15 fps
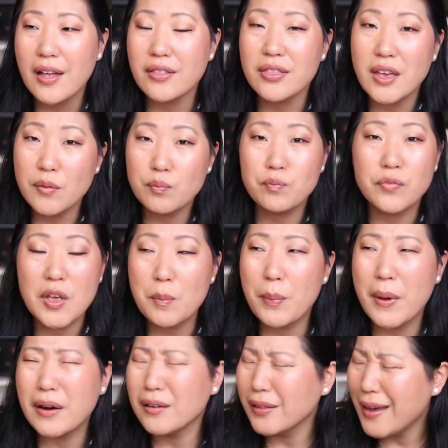They
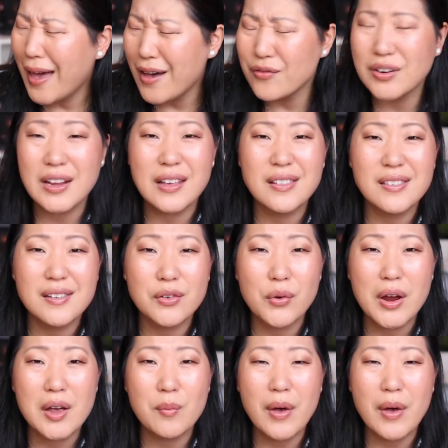barely have an Instagram.